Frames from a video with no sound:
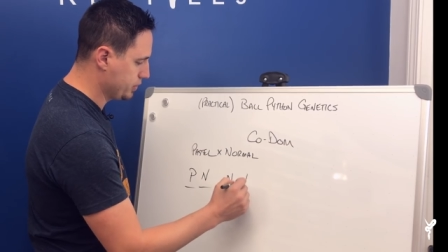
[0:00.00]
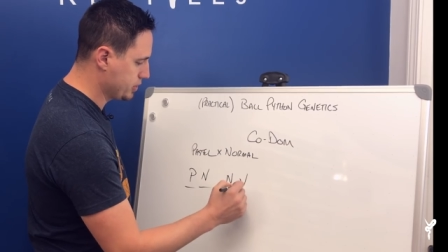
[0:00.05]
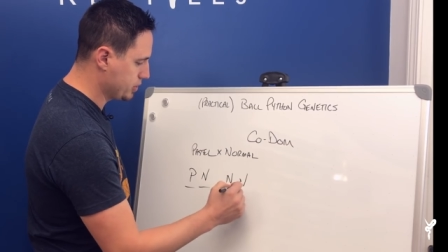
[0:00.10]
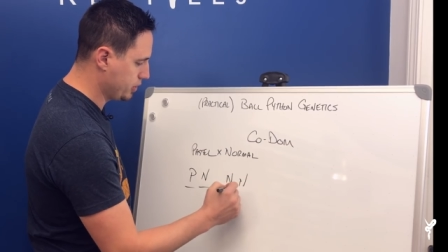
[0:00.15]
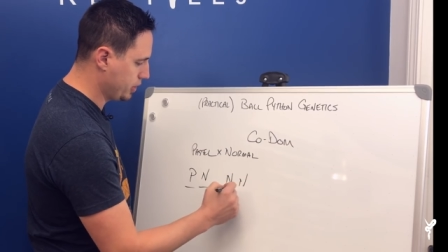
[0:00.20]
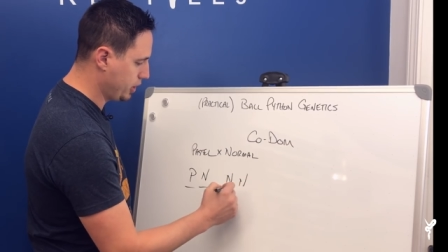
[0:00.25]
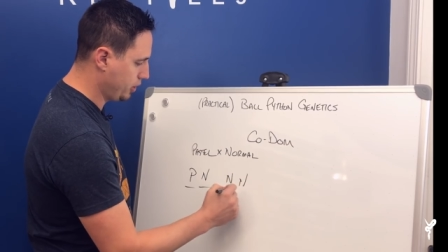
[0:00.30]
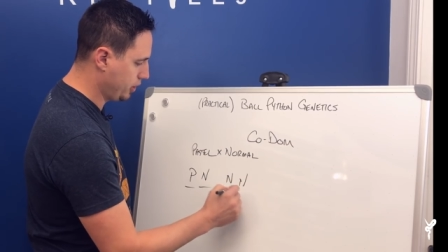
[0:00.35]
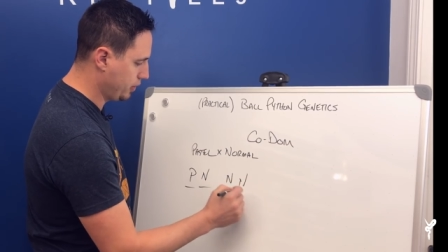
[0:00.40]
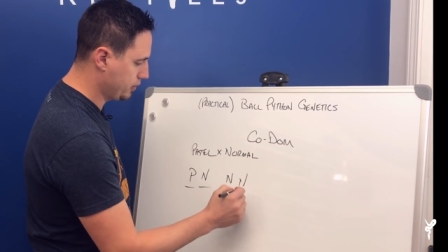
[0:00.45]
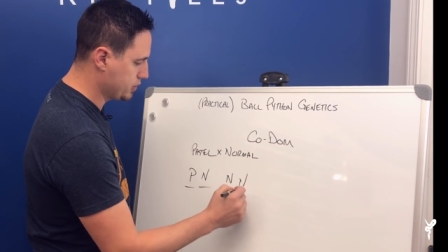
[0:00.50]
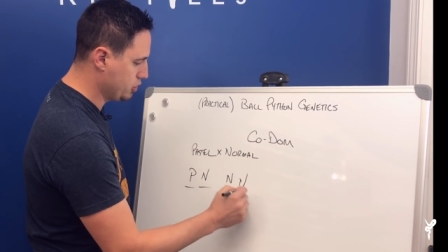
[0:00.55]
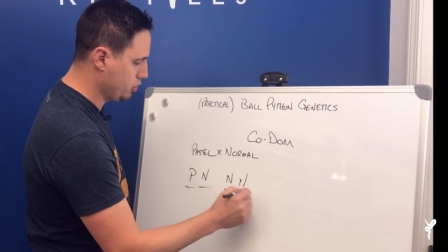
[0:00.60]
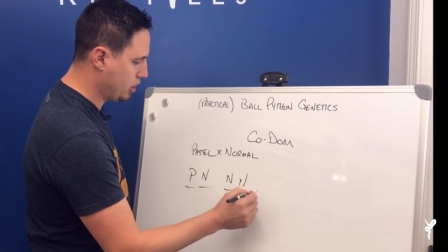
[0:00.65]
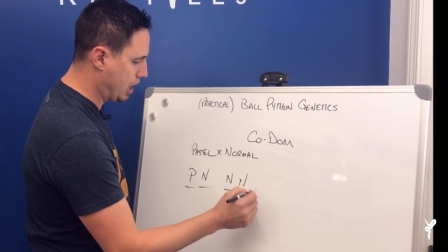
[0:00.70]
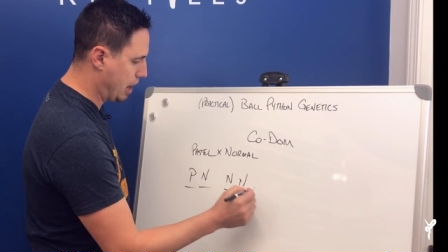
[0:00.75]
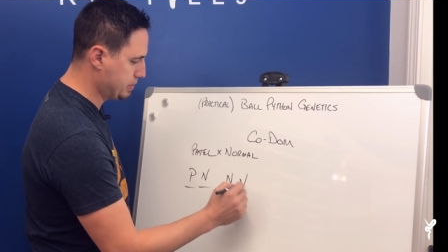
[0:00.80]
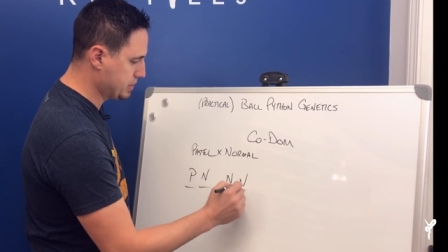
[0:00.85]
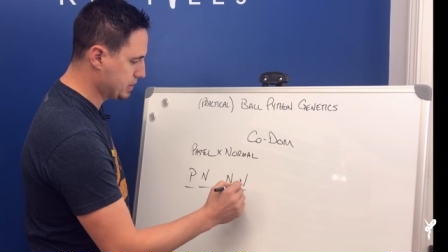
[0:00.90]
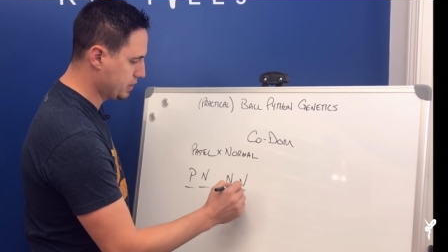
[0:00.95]
so they only have two
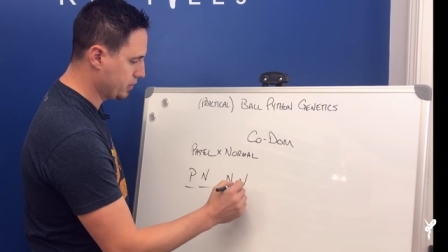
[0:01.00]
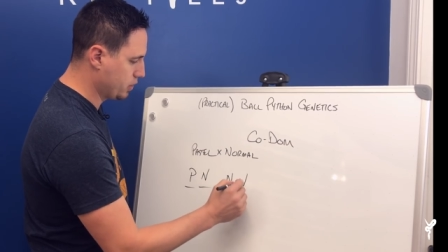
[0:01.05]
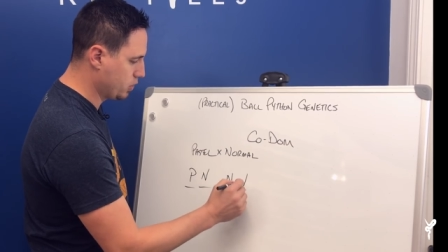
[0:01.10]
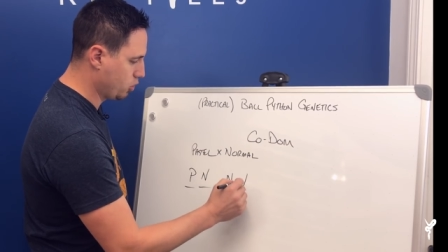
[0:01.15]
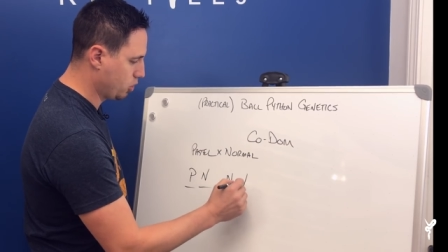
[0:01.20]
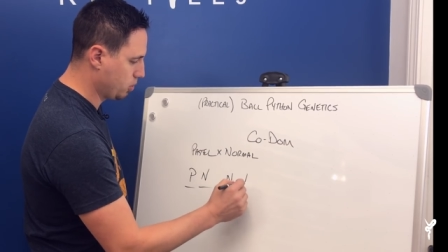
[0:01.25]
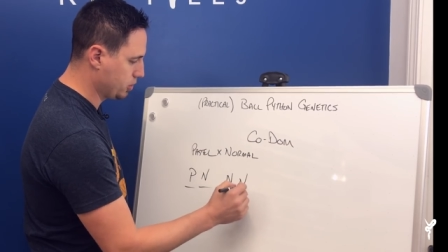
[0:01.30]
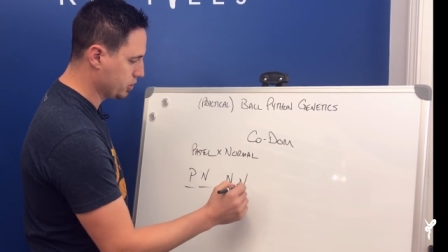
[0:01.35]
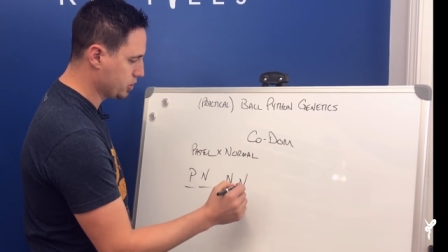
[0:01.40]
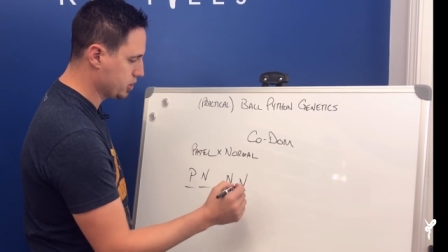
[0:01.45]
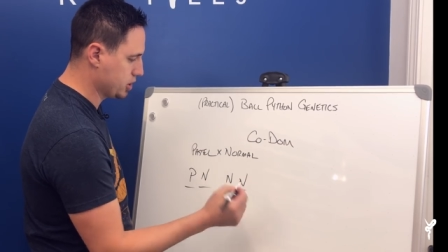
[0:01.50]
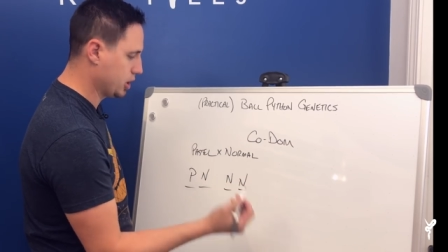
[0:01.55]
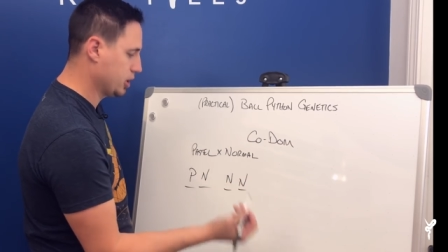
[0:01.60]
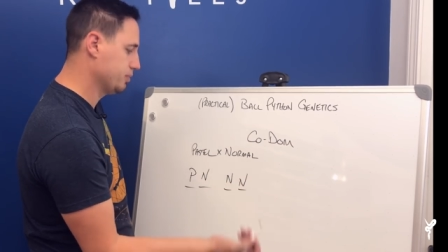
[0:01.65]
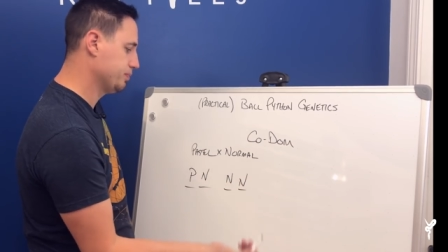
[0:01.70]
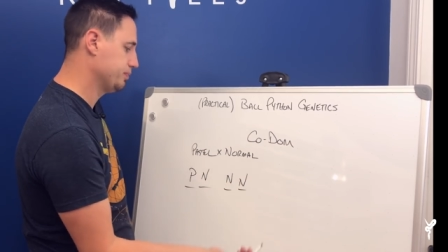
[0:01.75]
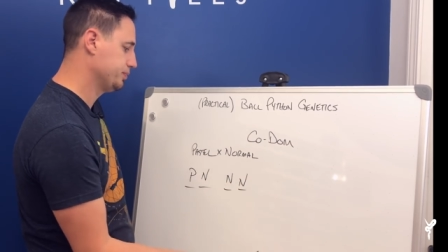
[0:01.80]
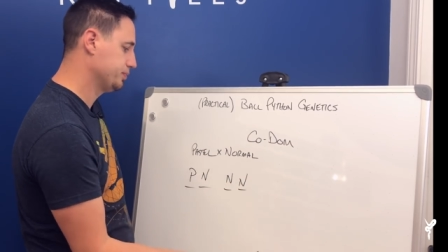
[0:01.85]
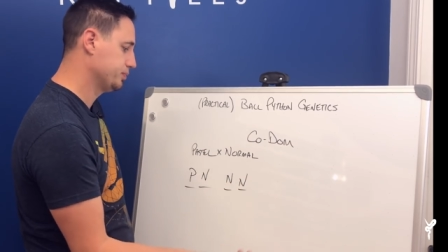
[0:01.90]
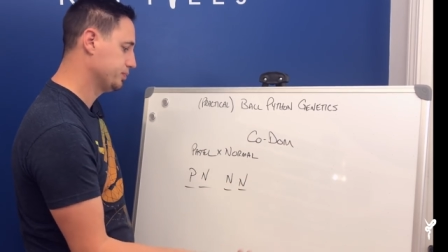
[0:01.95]
copies of the normal gene.